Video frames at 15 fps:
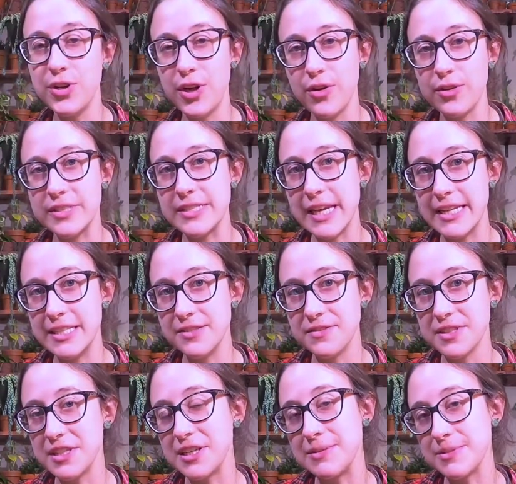know the
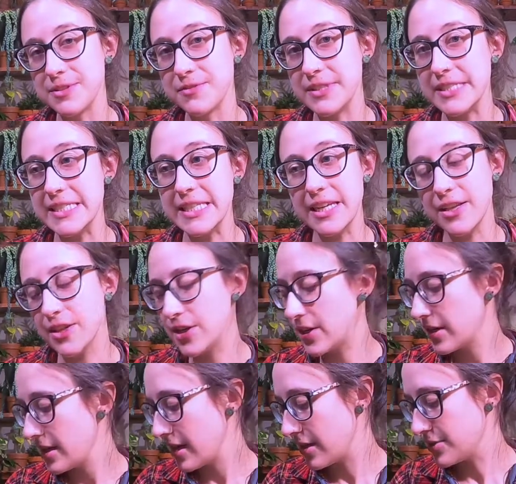scientific names of these
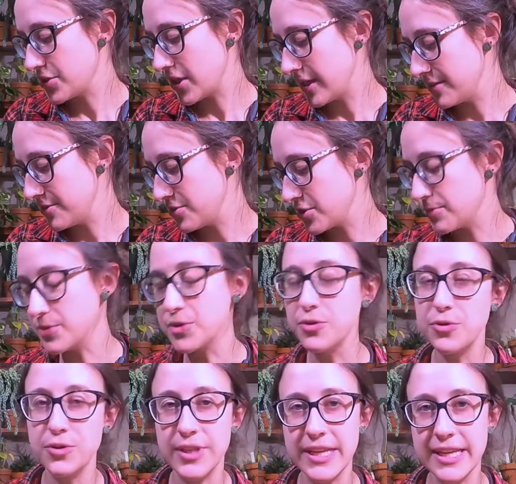either. I'll try to do some
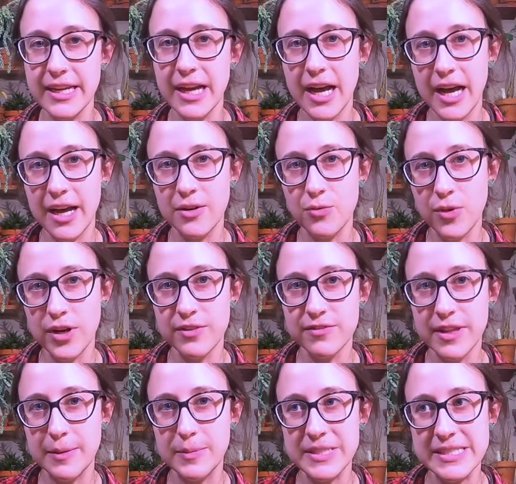Googling on one of
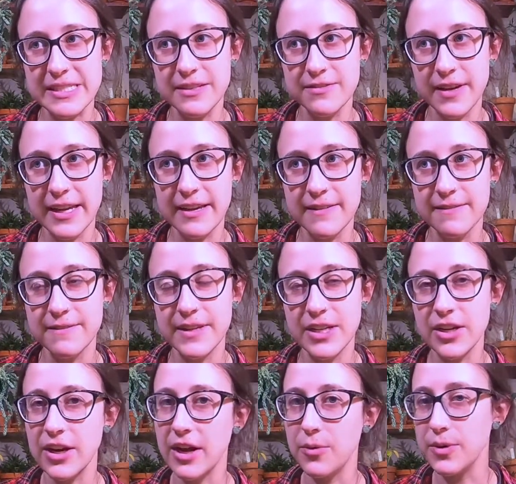them and see if I can
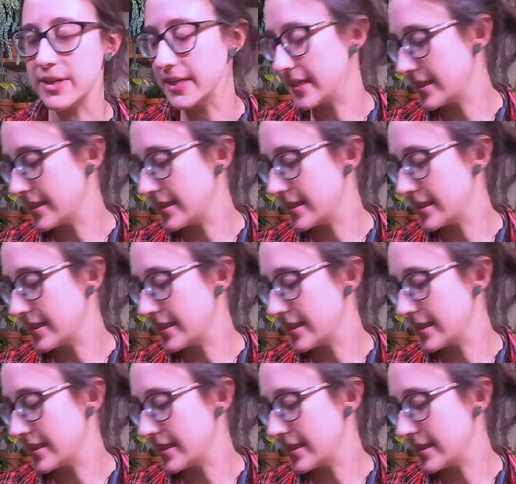figure out what it